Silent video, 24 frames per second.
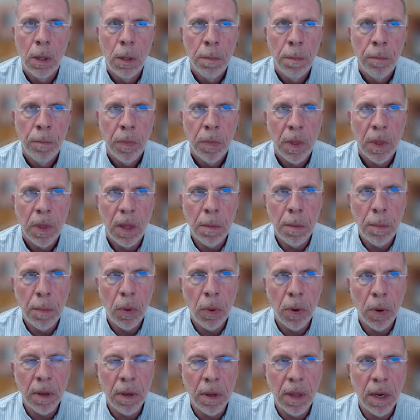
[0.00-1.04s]
The
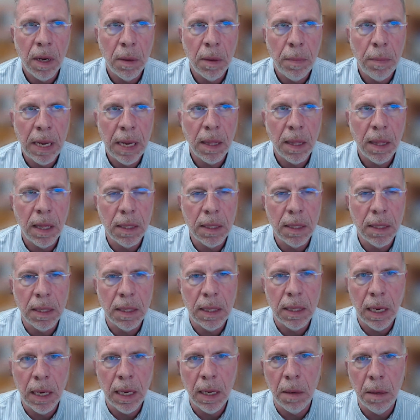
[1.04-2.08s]
important thing about the
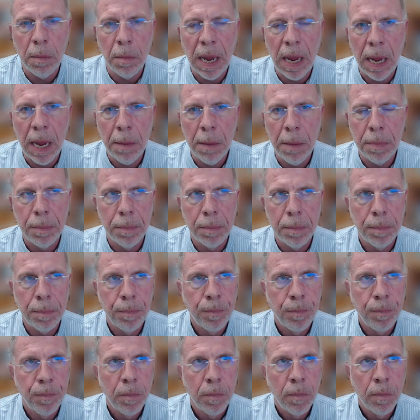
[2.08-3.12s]
second map
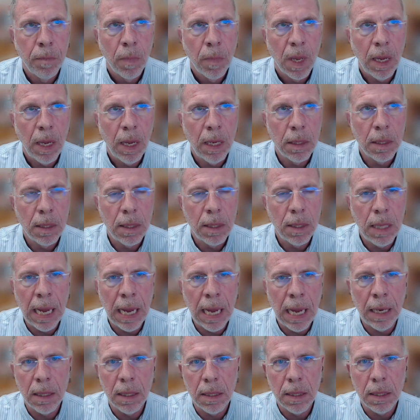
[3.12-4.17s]
is
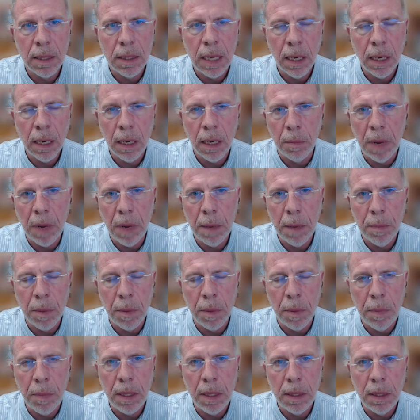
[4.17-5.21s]
that second map, the
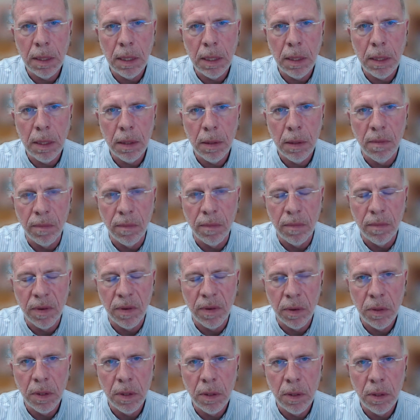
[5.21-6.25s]
BDC
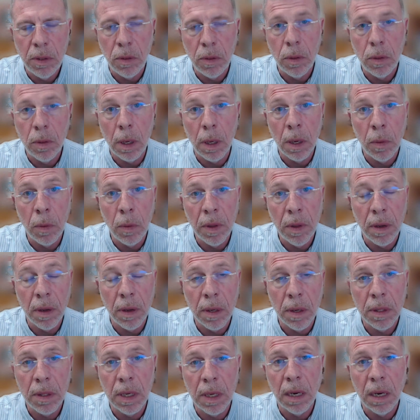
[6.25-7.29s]
version 2, along with our
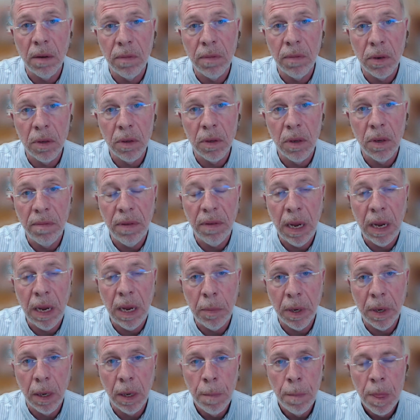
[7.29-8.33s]
second version of Fabric,
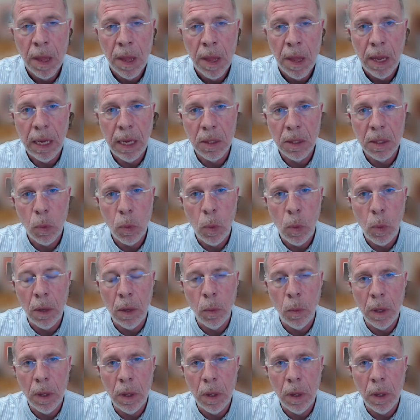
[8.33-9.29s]
is what will be